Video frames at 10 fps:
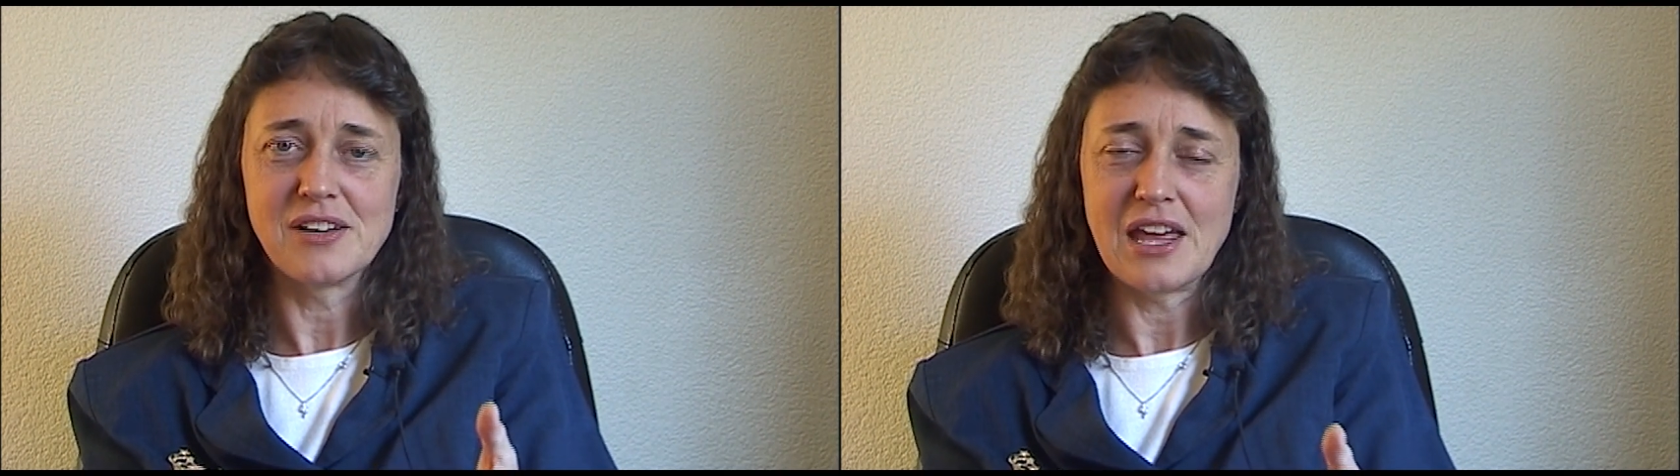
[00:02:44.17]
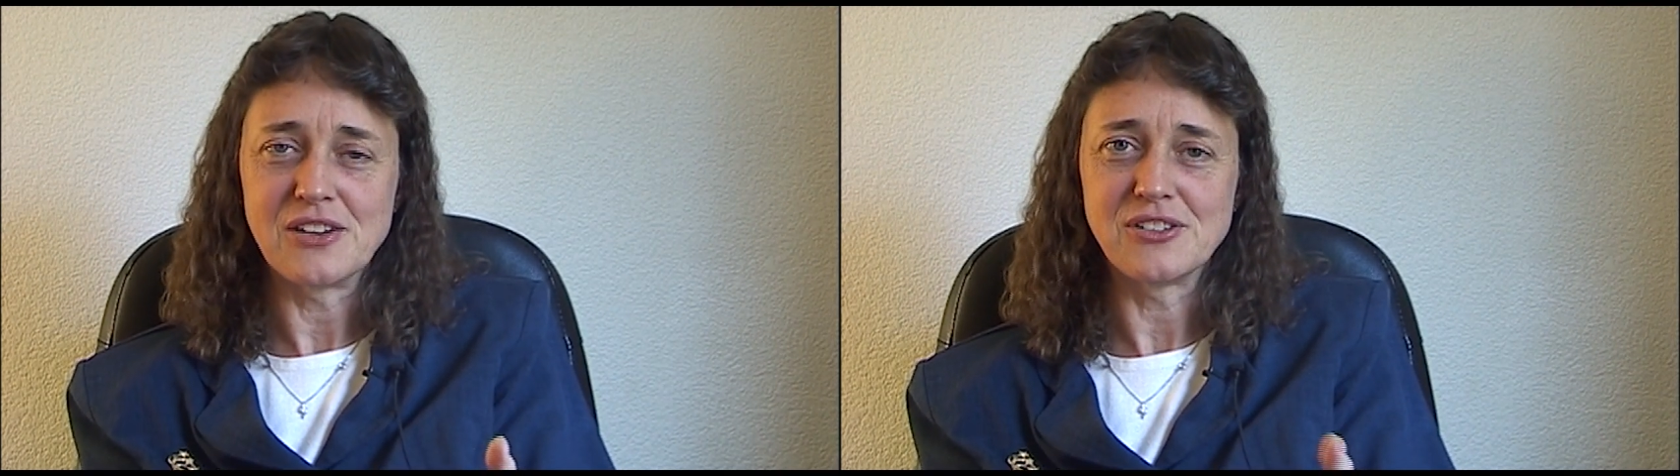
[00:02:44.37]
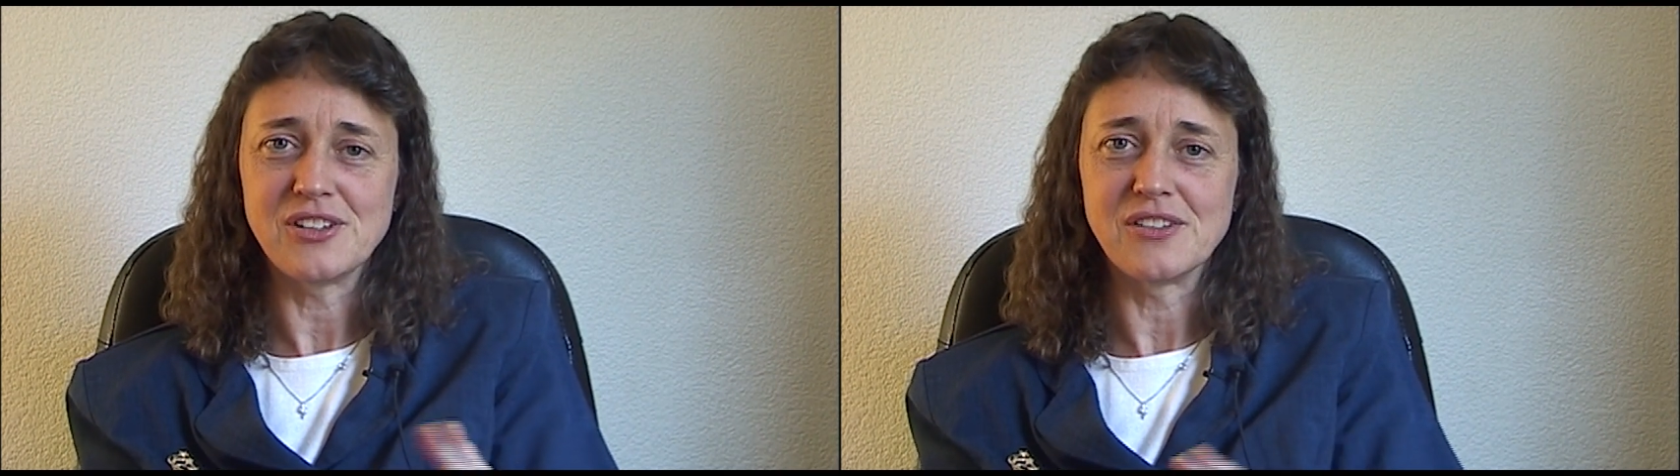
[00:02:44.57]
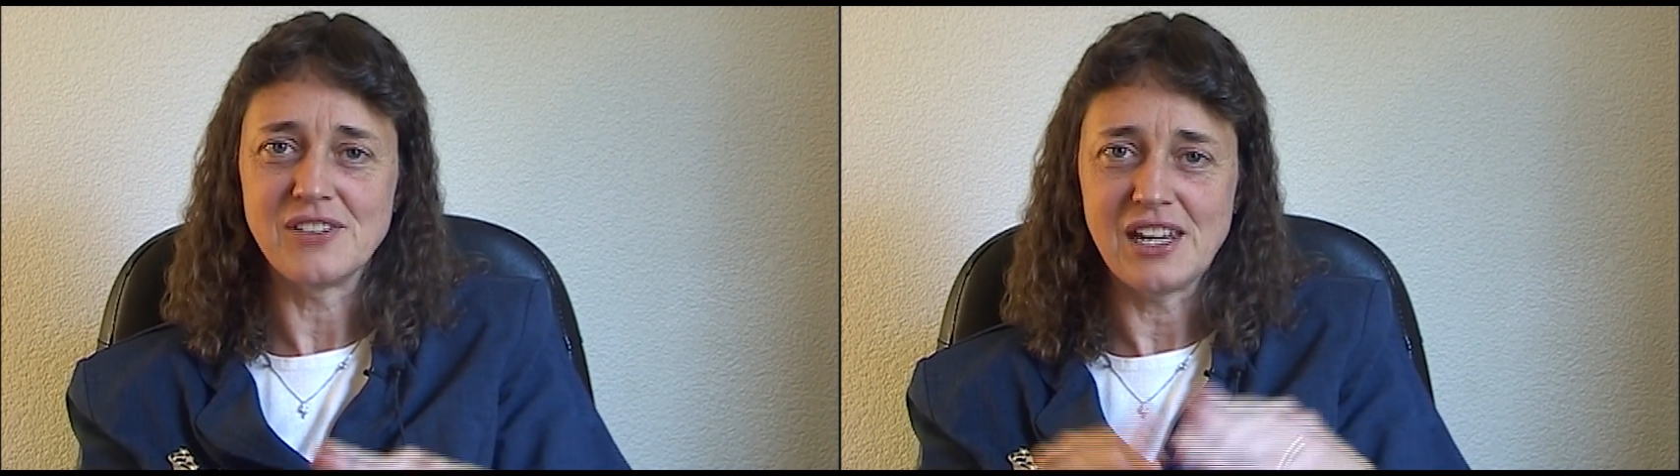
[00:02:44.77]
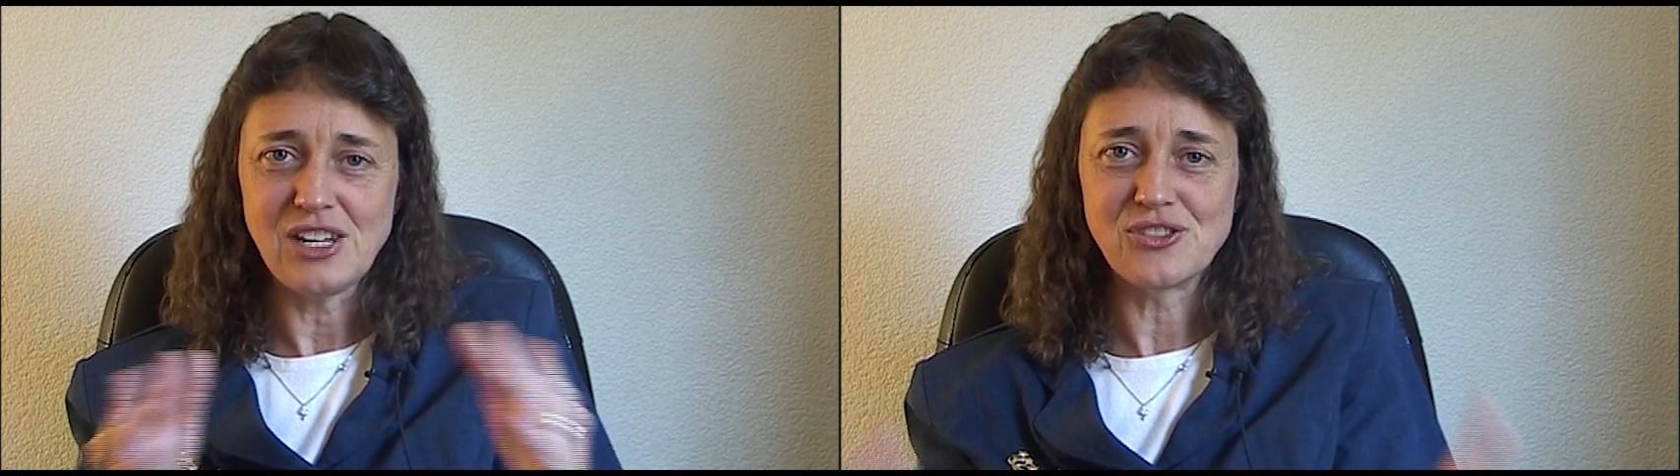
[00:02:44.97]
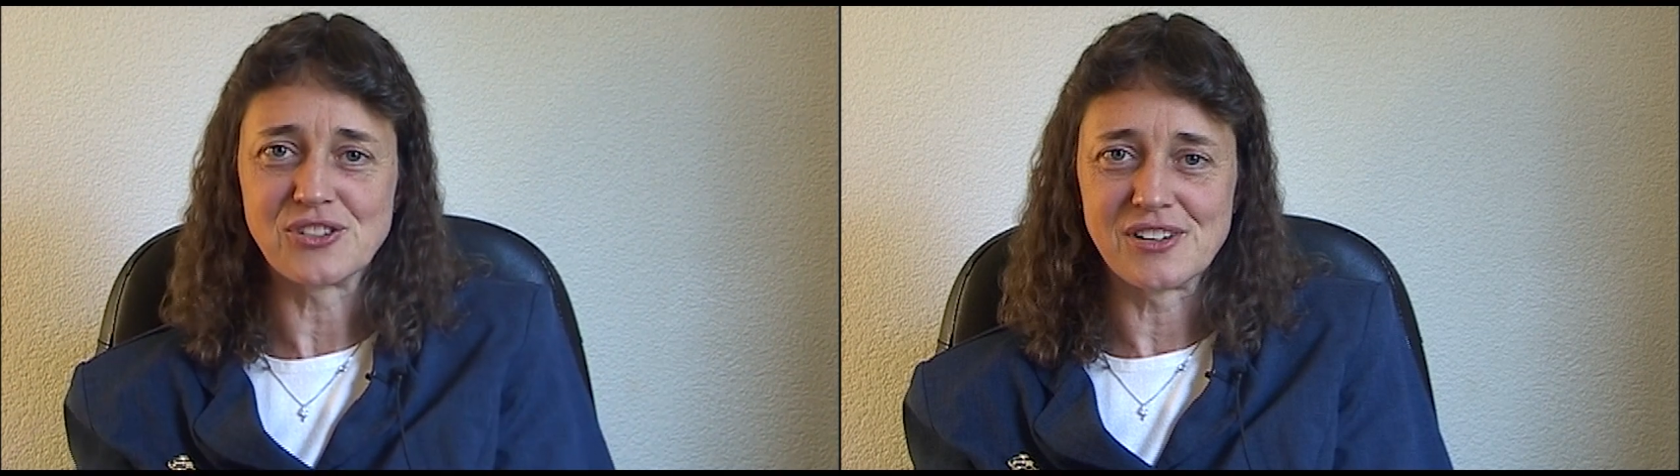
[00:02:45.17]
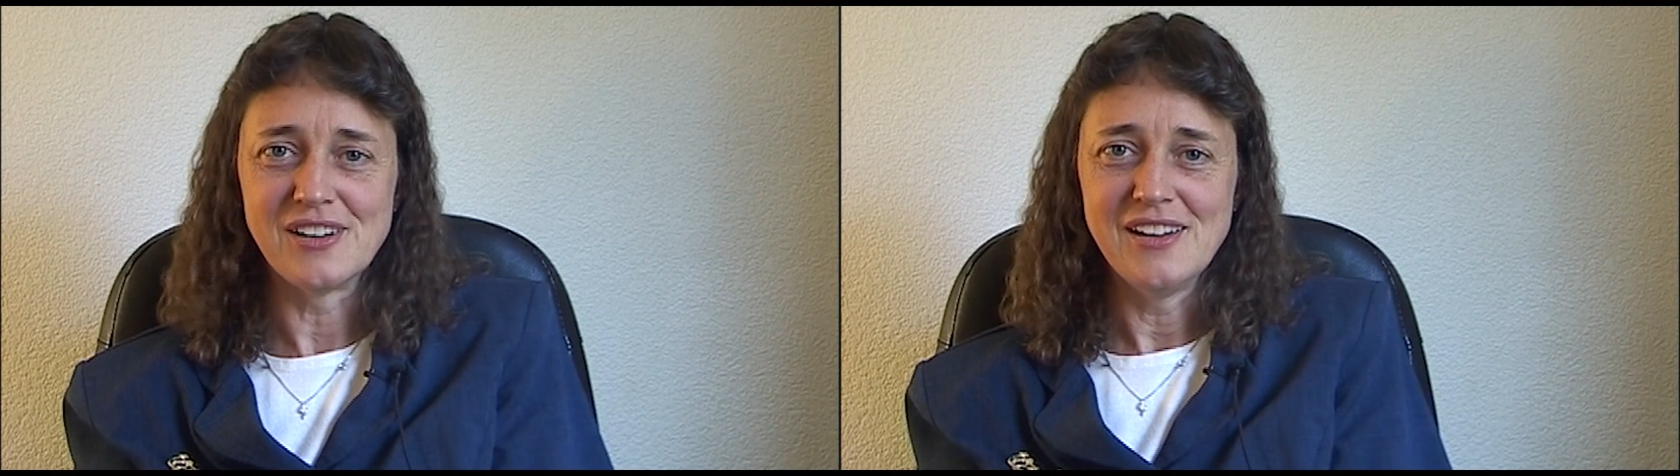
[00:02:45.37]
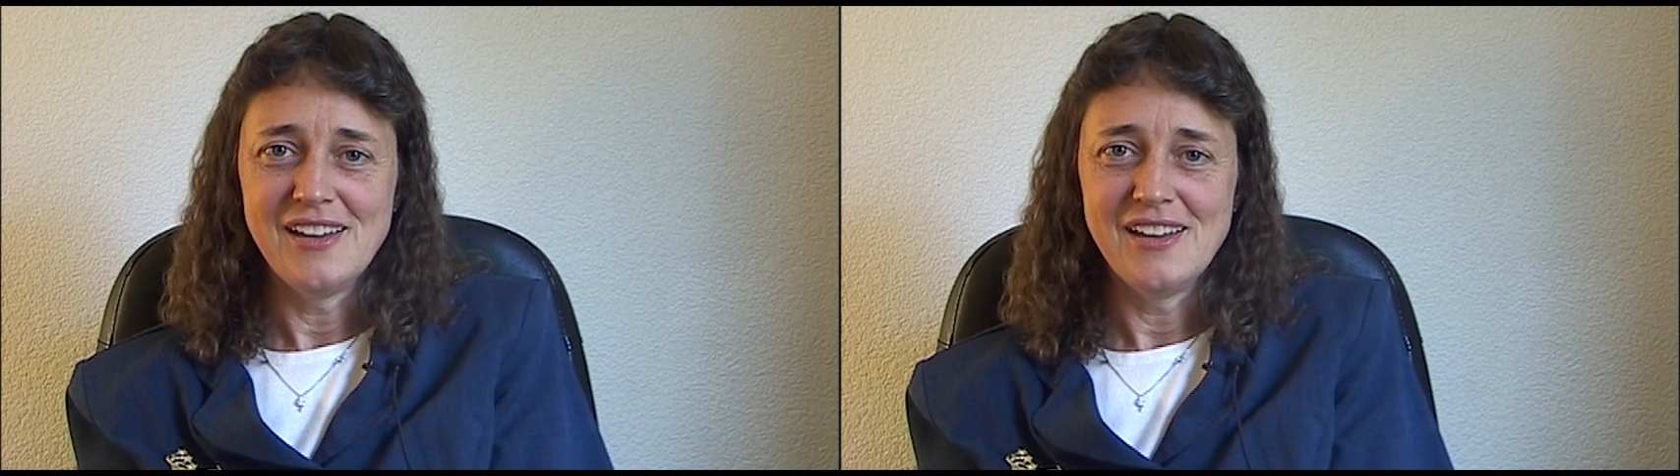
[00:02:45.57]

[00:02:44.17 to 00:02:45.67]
and energy of nature,